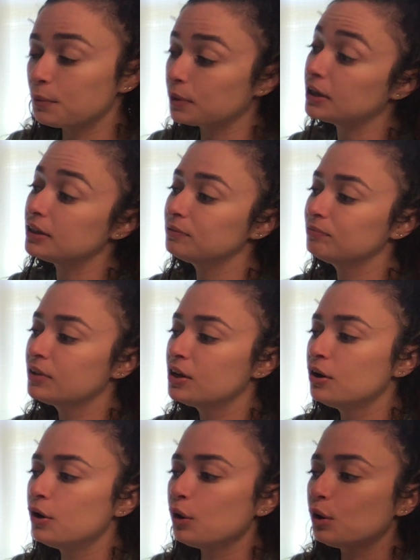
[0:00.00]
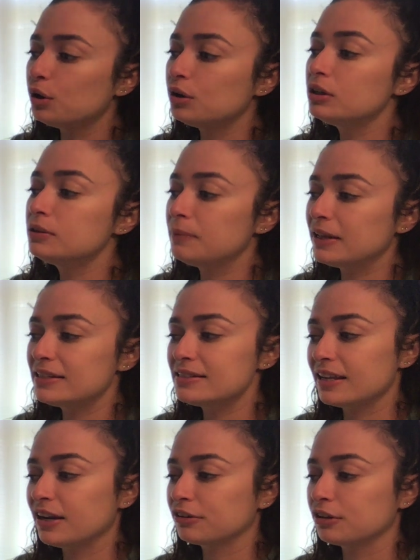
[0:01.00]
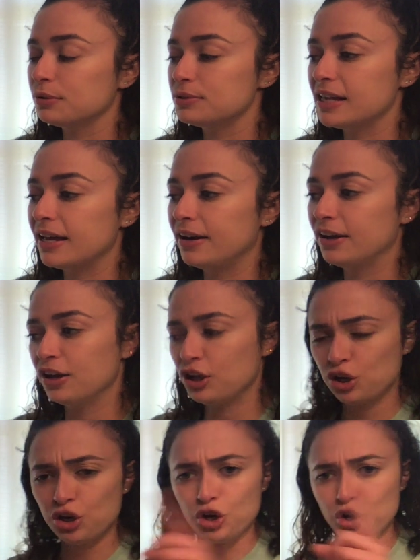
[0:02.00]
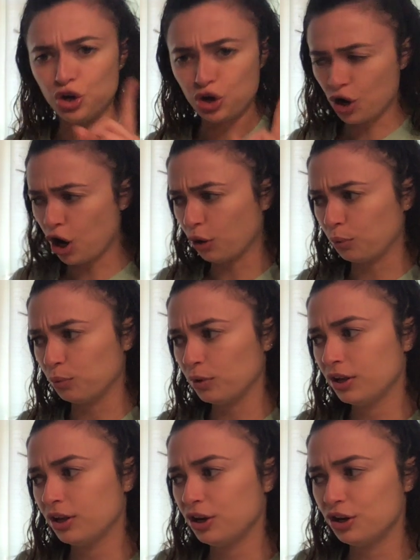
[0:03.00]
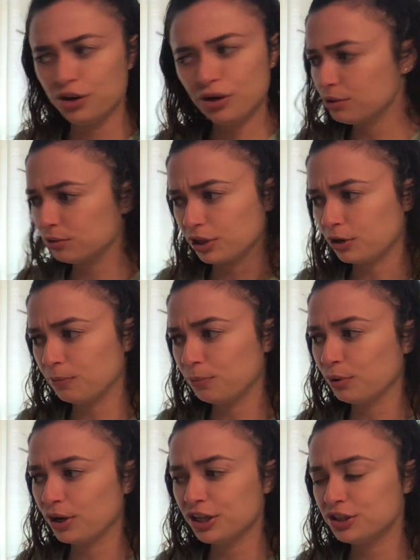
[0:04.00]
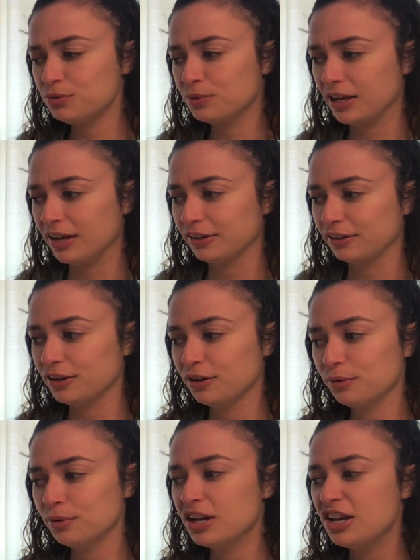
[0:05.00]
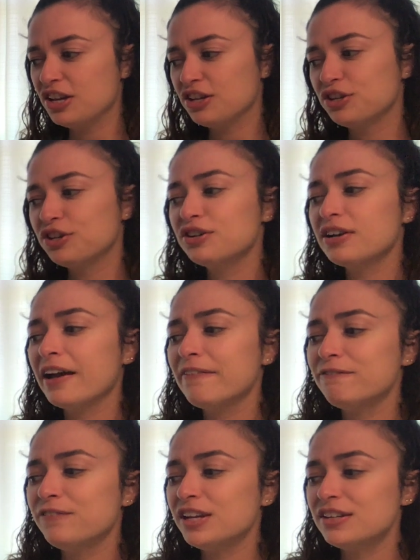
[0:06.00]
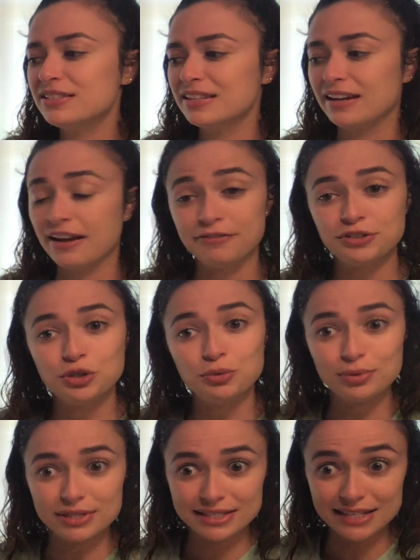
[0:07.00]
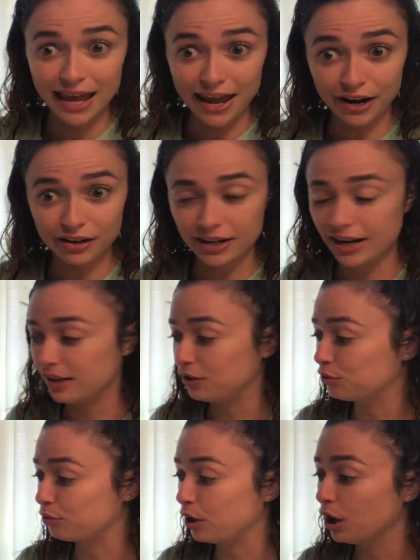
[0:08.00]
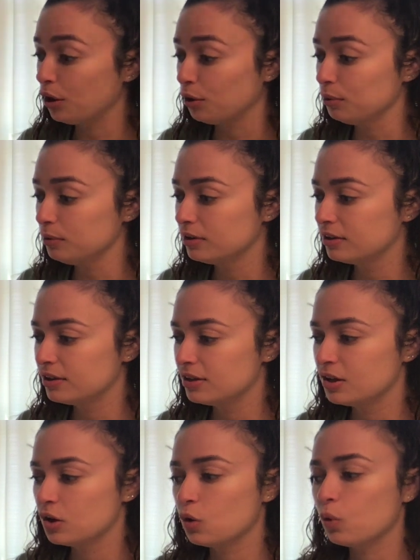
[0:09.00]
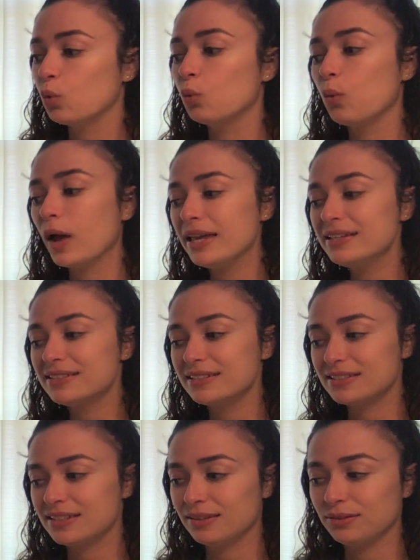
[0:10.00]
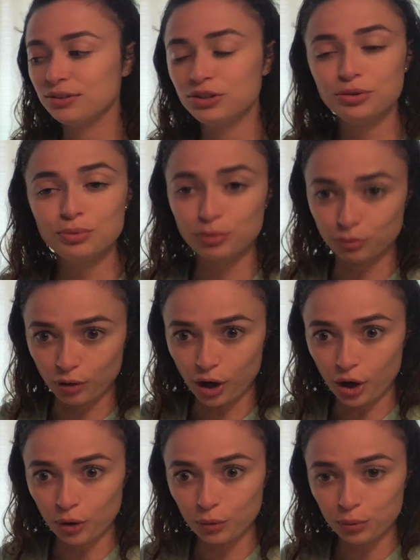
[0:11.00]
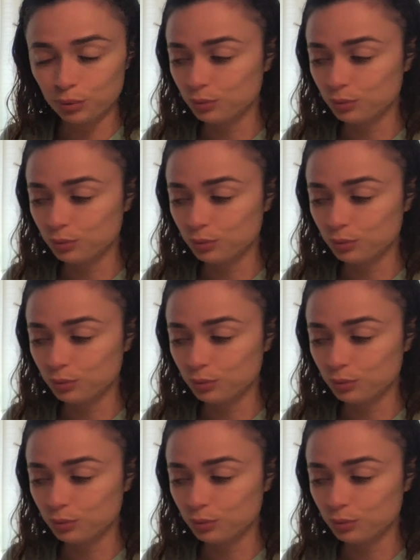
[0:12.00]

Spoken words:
world, Old Man Scarecrow said, "No, no, little boy, you can't go. You're not fierce enough to scare a crow. Wait till you grow."